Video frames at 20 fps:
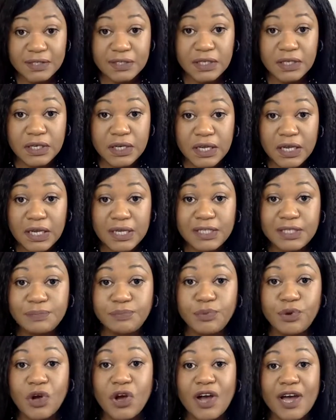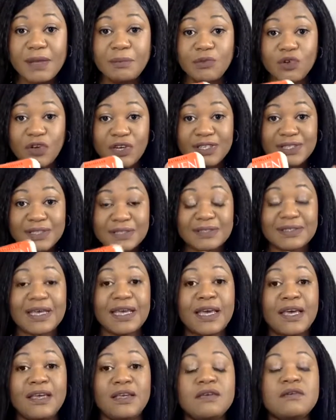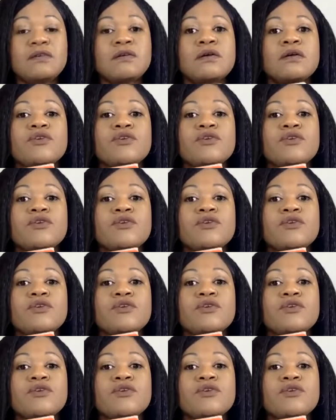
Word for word: seen it, but I'm going to say